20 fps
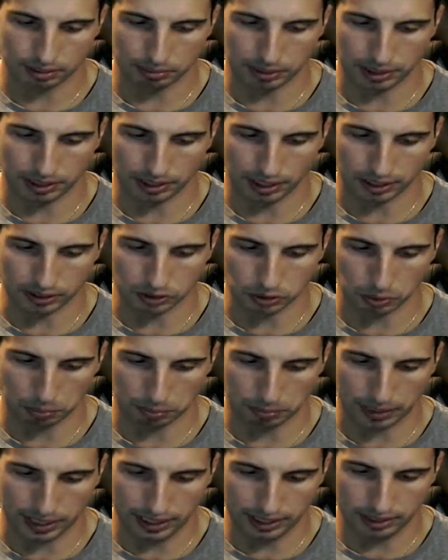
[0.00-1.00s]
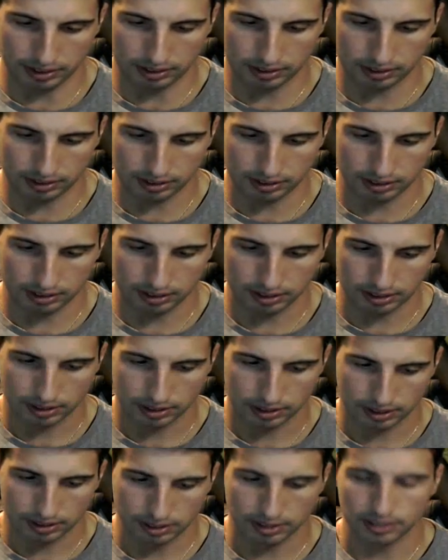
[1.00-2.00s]
not so bad.
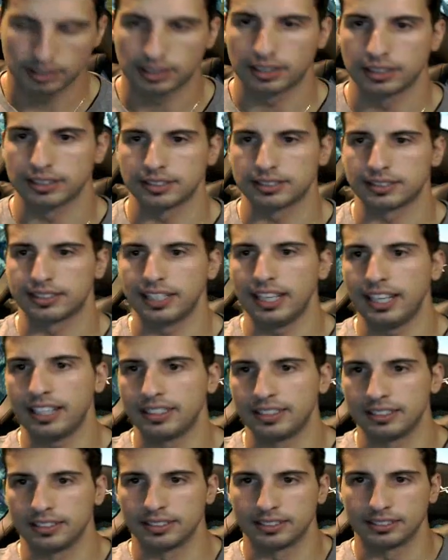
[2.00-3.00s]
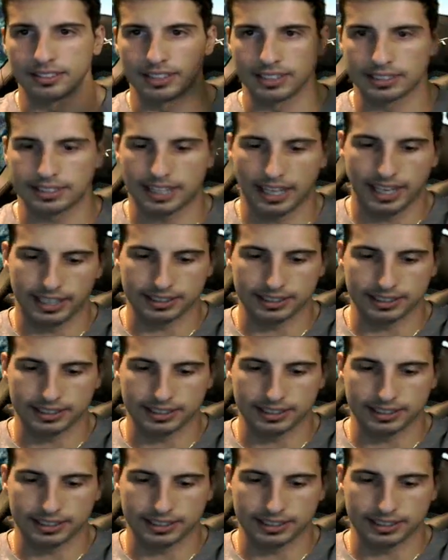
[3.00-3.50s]
Because then this guy is